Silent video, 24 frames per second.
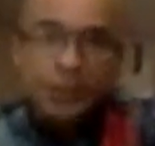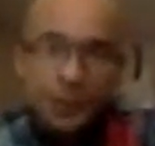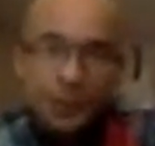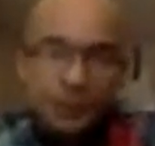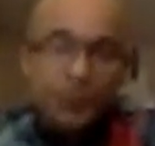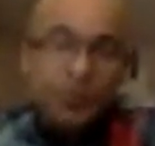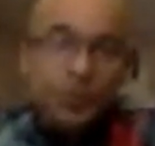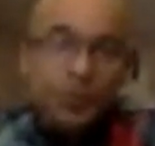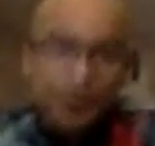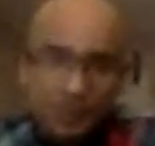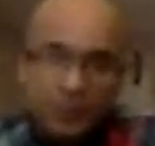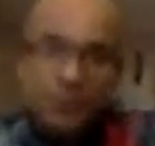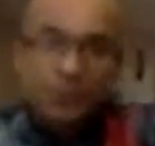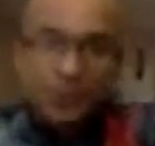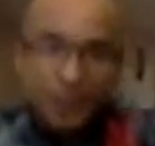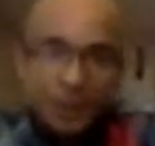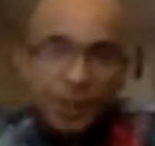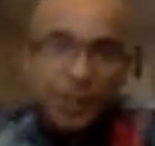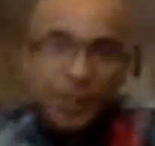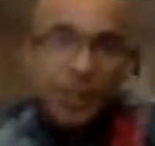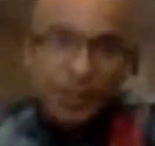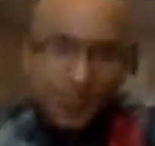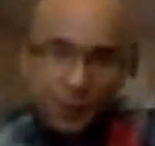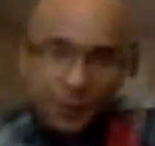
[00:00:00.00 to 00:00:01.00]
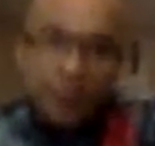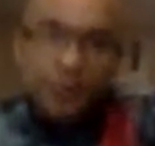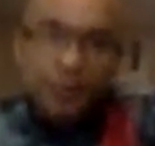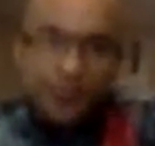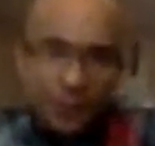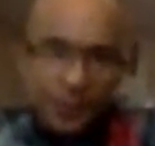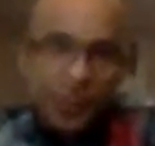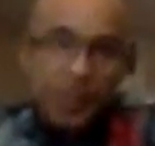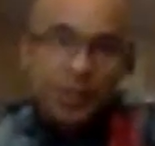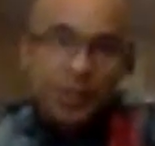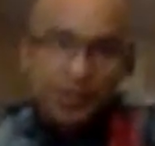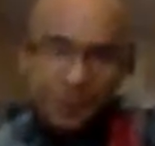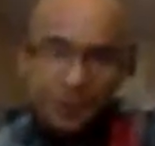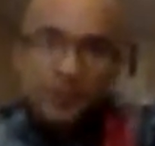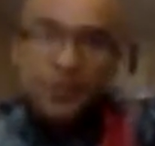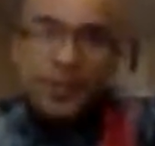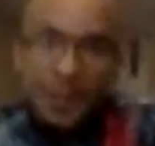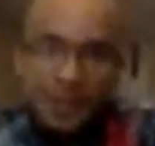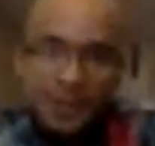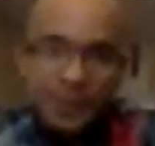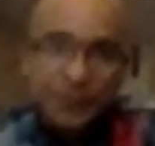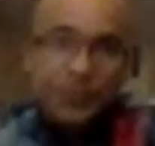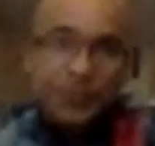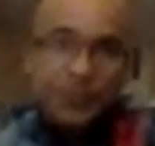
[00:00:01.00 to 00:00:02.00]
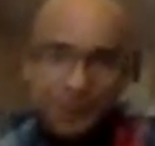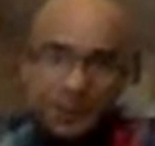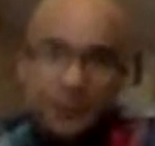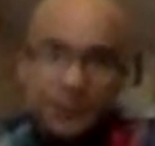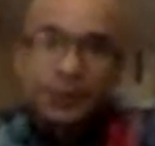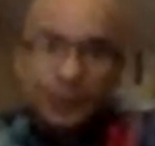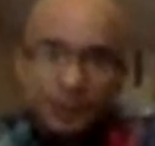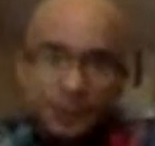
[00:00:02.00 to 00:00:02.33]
were able to characterize best.